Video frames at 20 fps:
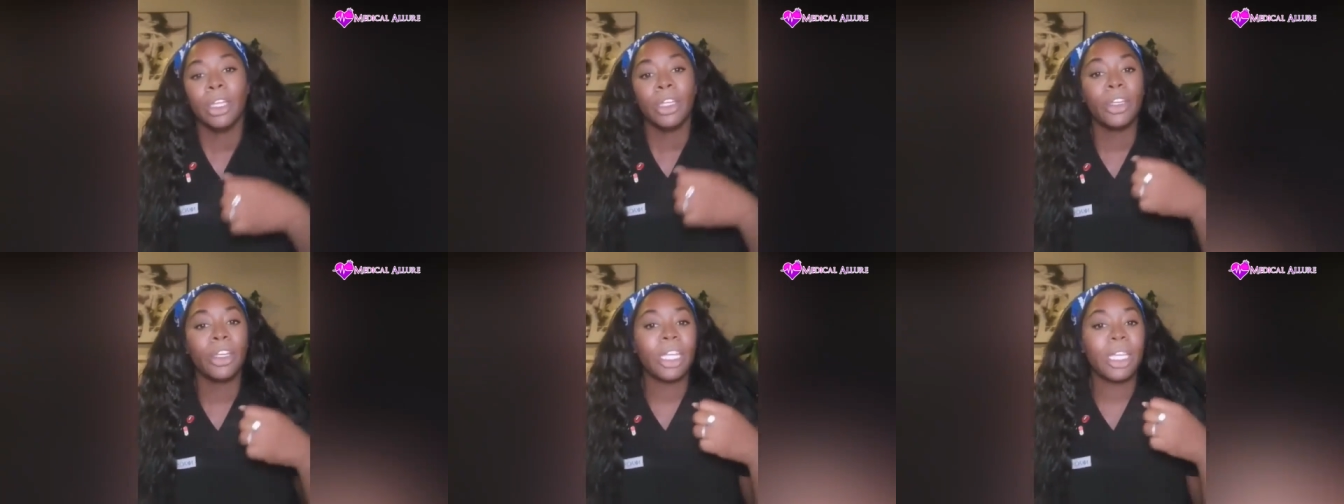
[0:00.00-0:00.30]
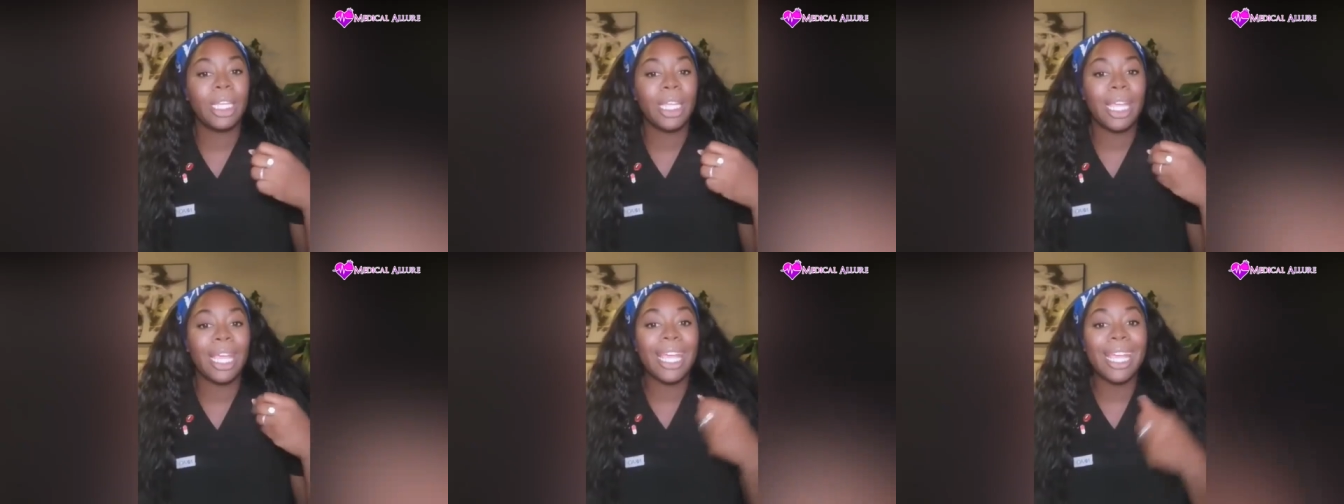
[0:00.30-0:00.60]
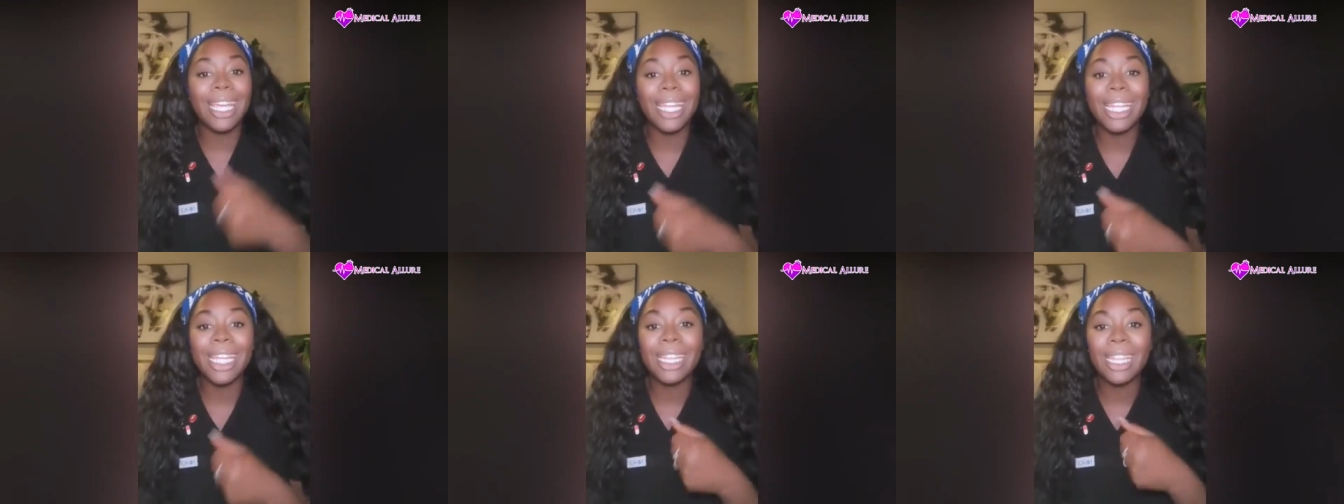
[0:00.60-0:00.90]
you're eating
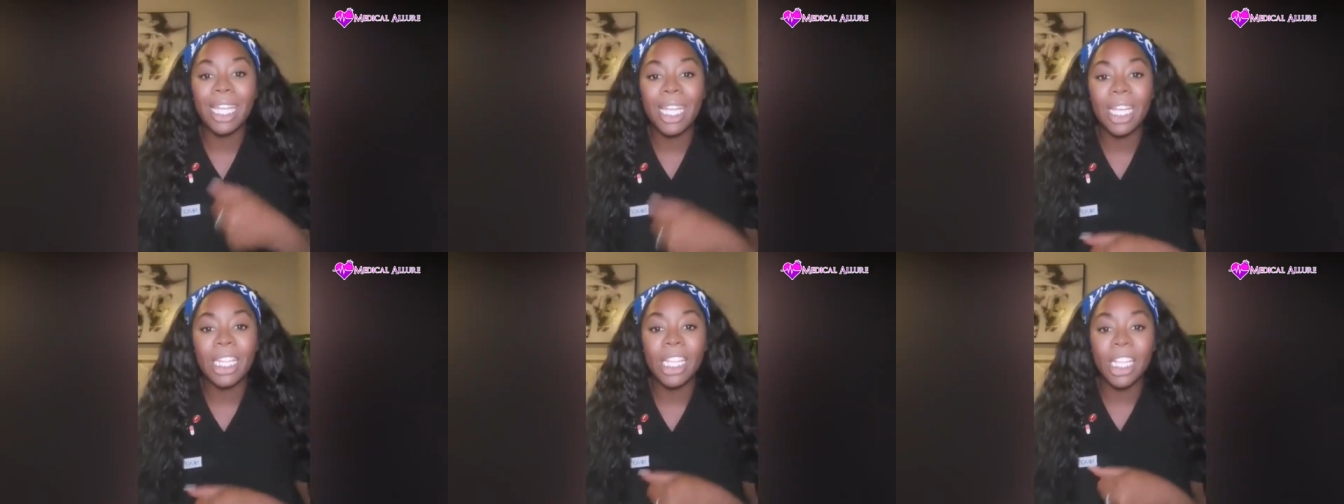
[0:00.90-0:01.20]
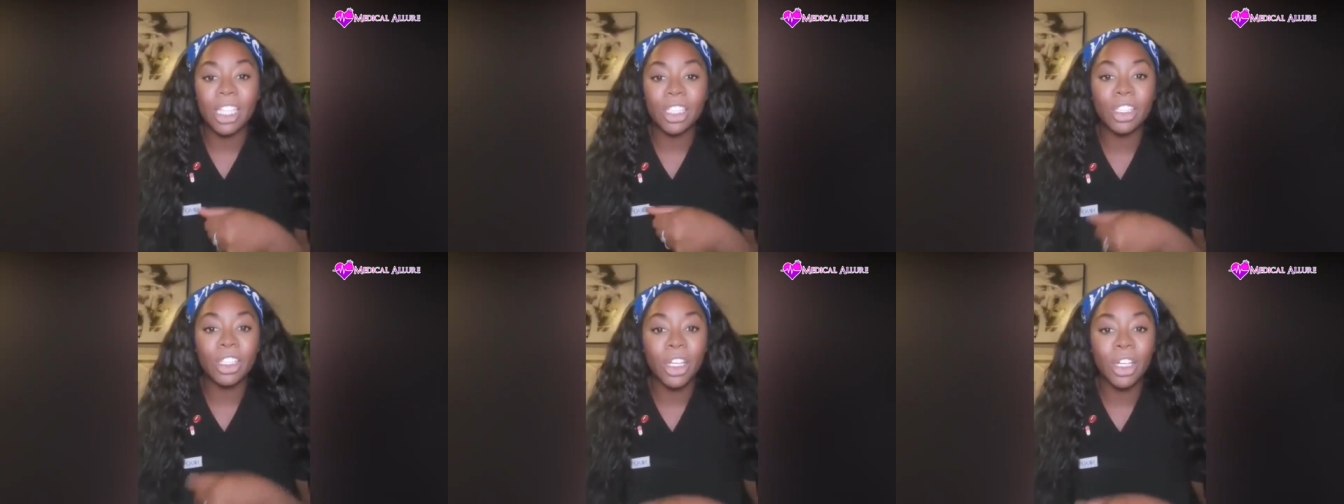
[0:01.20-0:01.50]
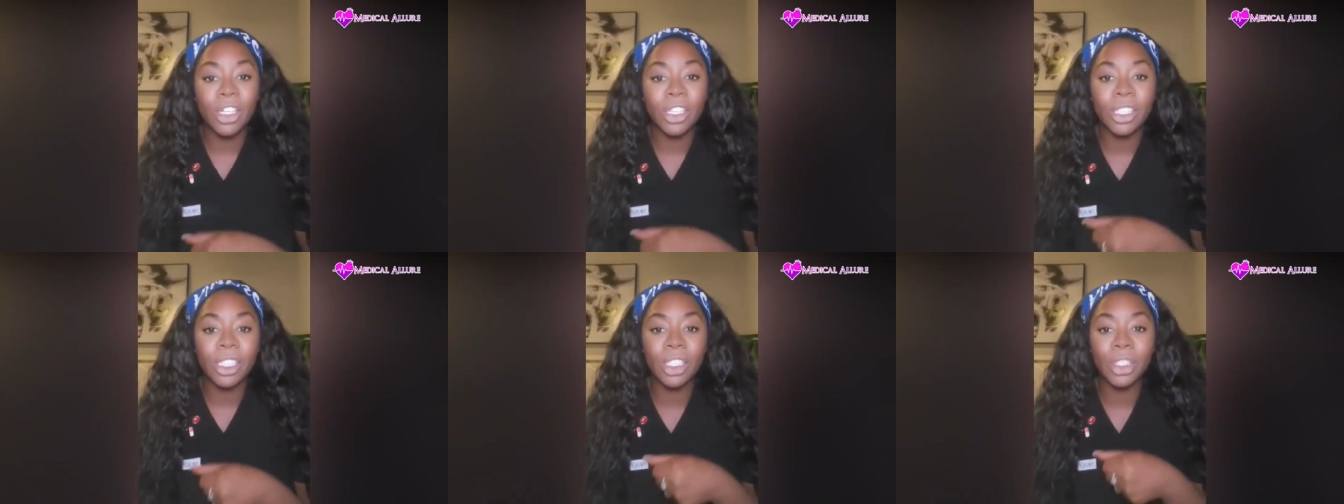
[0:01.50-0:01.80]
anything that
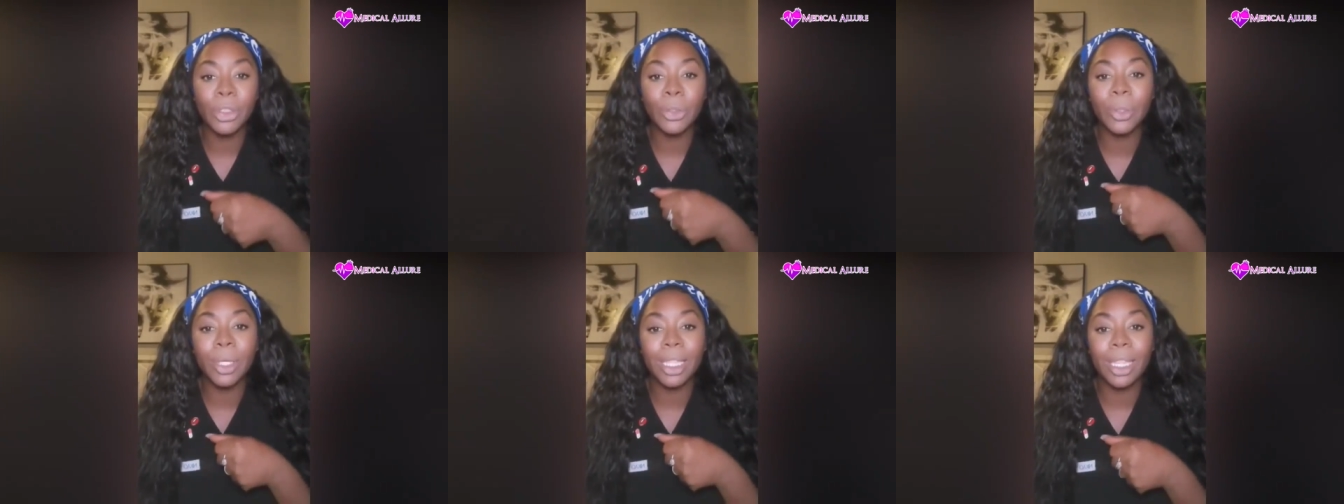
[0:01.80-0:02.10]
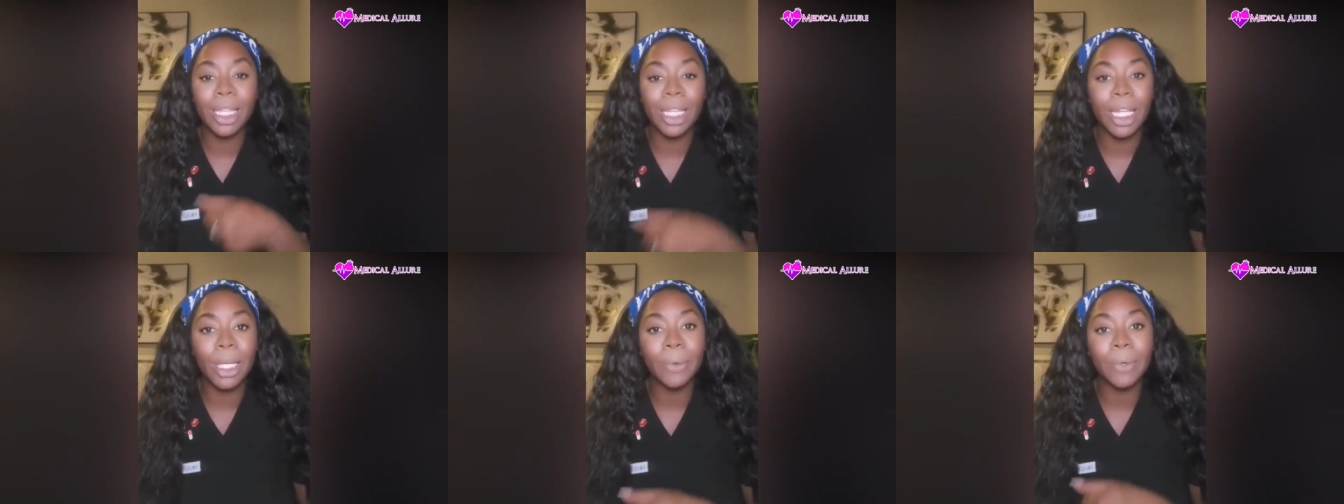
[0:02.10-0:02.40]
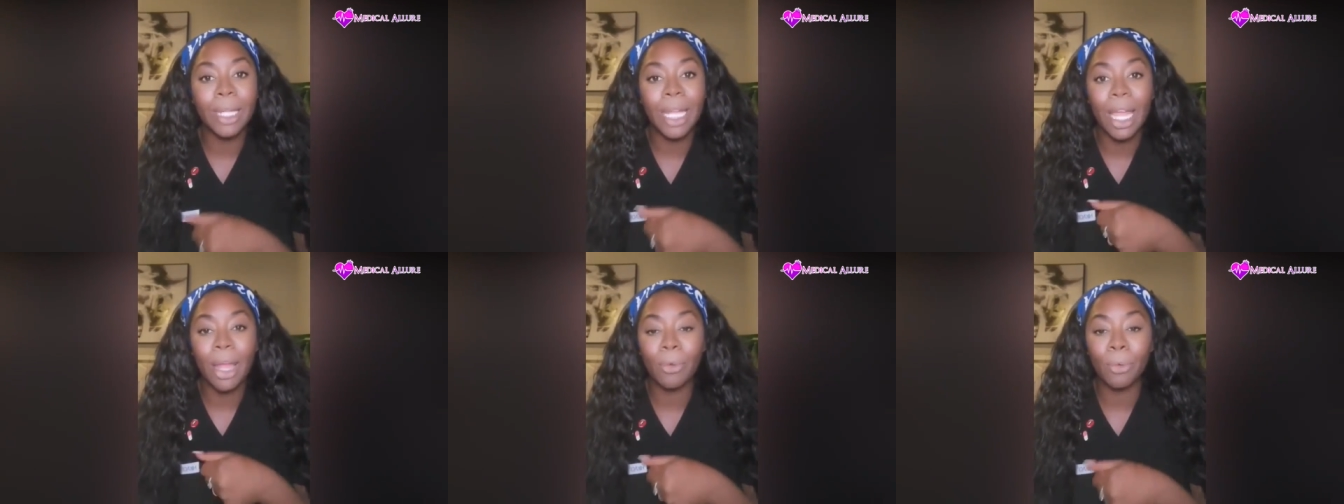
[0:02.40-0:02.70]
turns into a
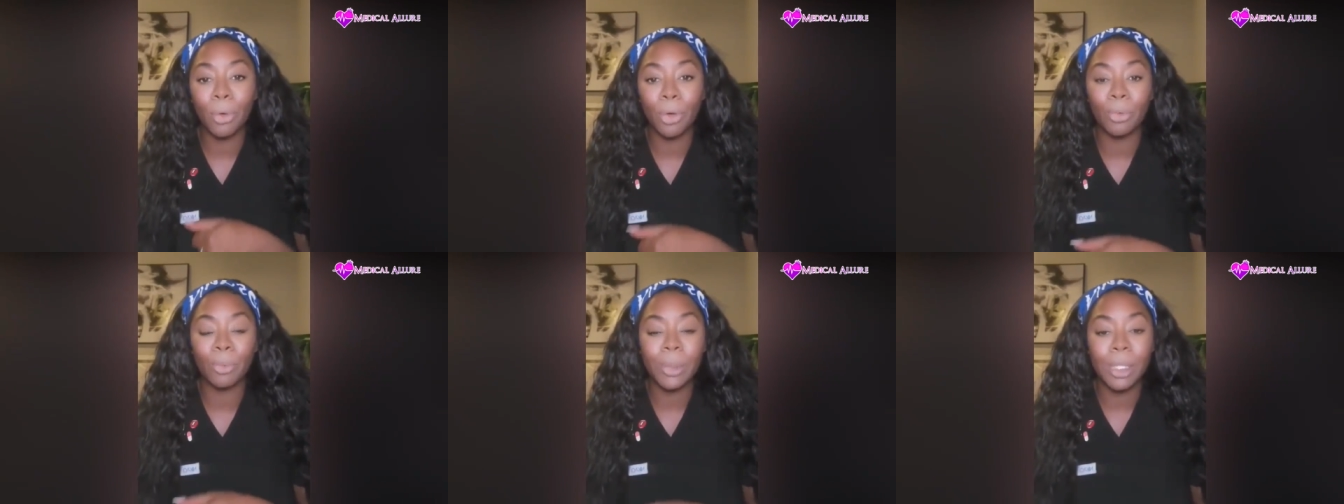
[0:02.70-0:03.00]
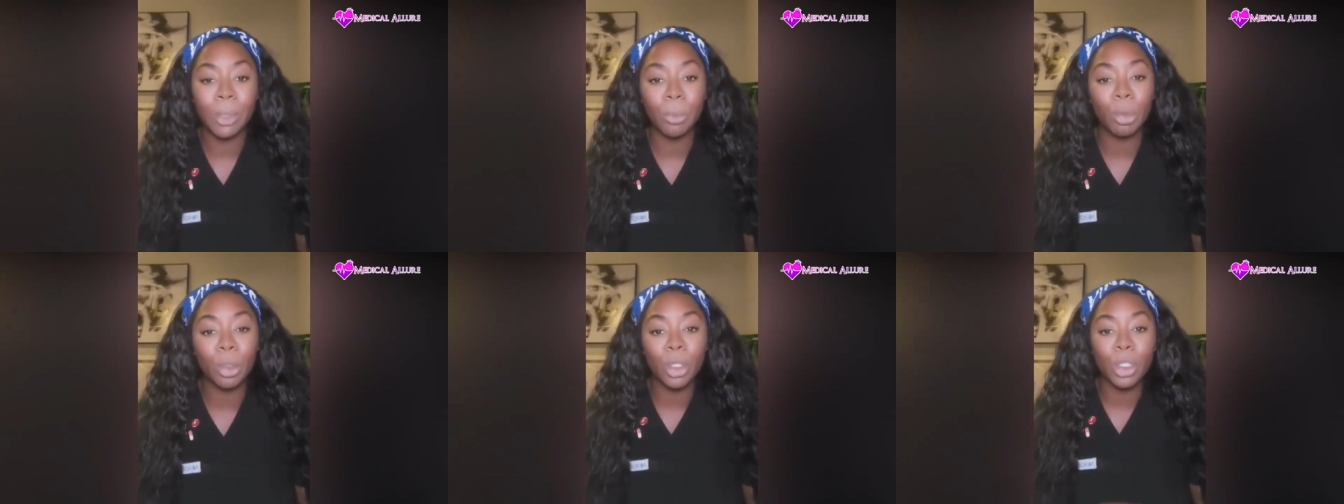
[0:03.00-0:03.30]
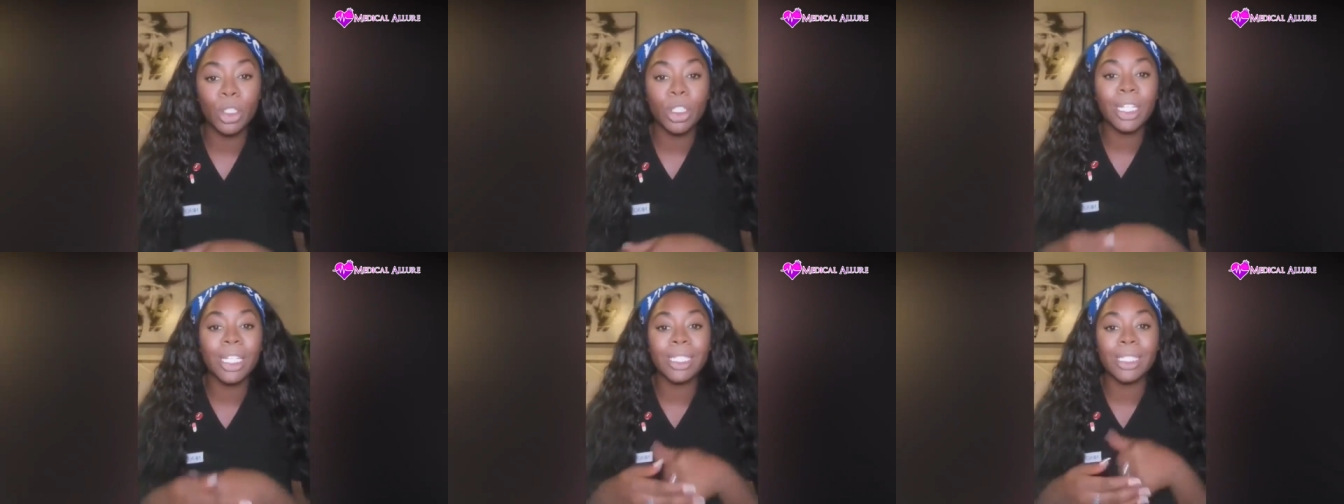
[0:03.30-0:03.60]
liquid at room
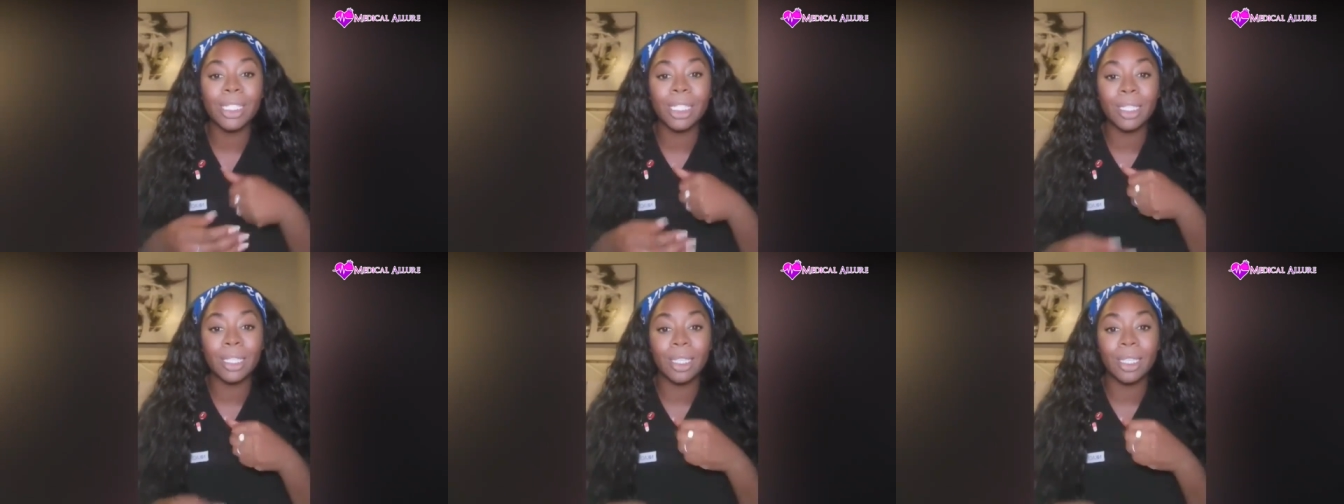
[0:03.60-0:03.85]
temperature is a